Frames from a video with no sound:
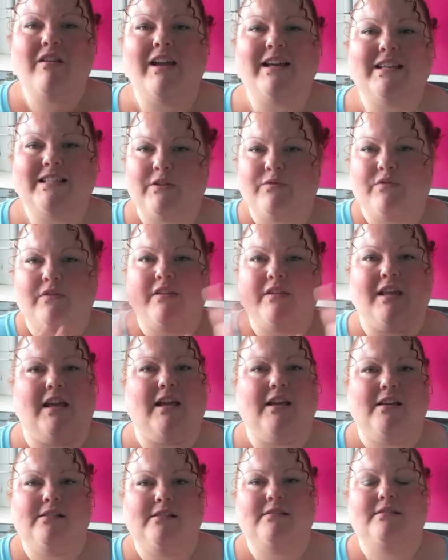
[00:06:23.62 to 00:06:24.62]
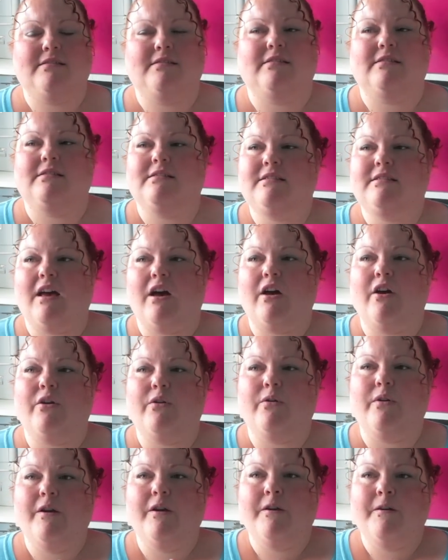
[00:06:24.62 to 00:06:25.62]
likes different things,
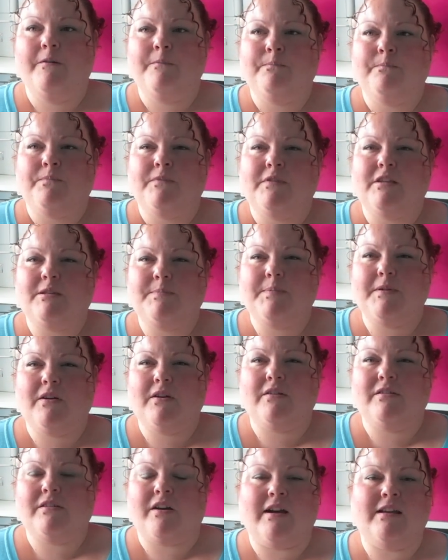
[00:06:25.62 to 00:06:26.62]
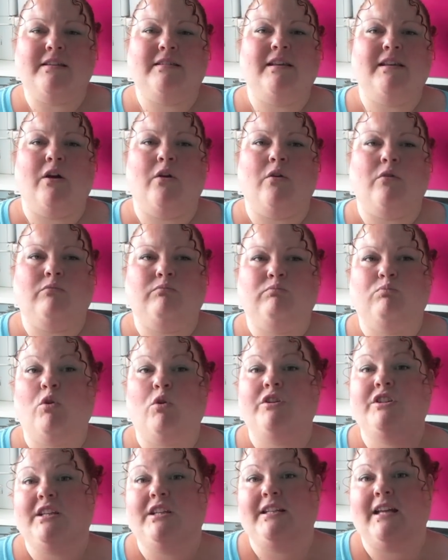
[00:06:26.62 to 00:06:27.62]
so just because I sell
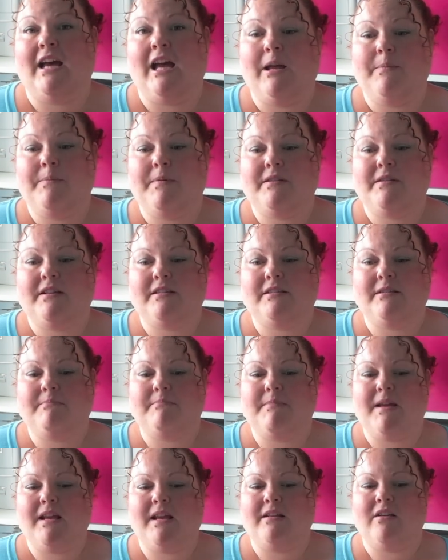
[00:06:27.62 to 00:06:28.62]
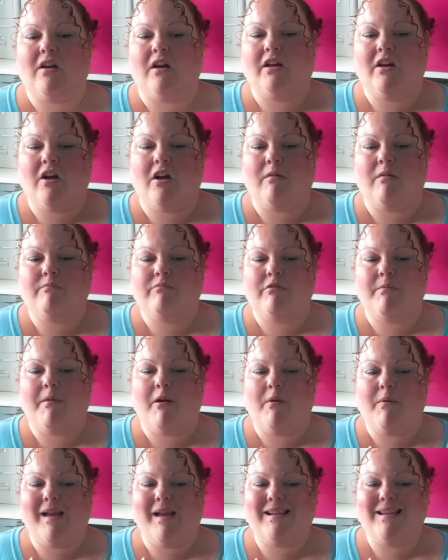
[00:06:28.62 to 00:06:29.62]
washi tape doesn't mean I can't
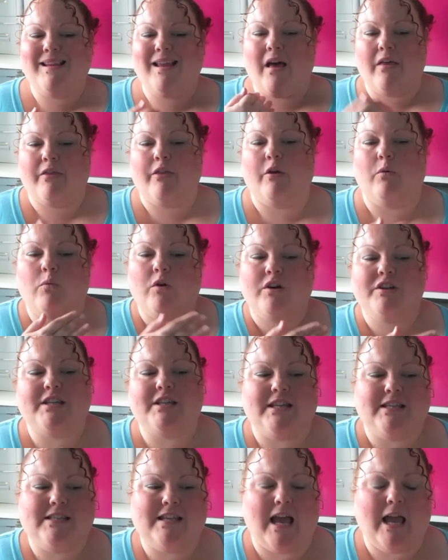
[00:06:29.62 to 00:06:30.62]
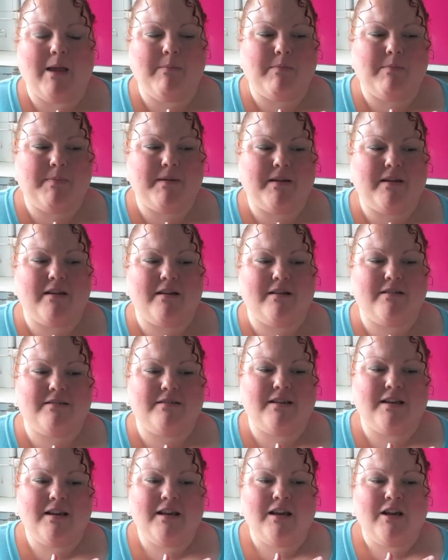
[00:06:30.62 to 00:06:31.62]
promote any other washi tape because
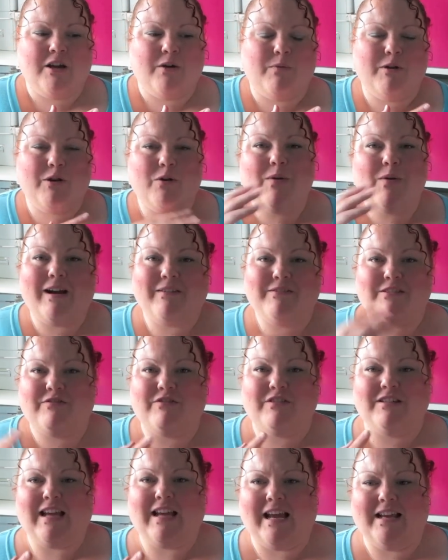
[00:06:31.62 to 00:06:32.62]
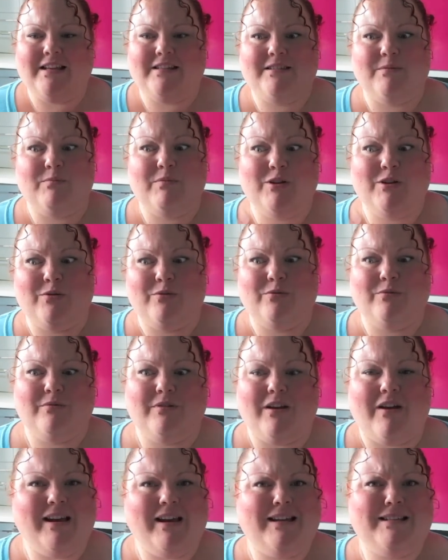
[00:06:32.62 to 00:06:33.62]
we all have different tastes and we all
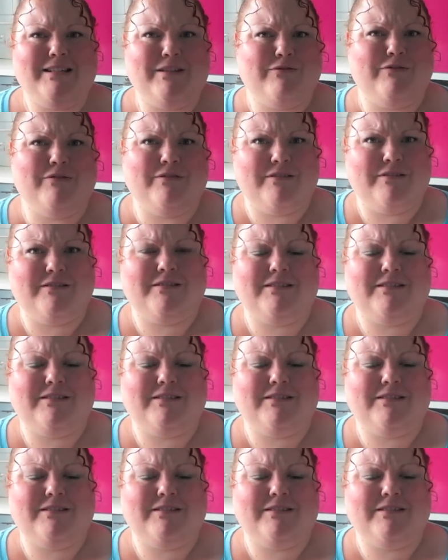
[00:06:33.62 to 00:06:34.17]
like different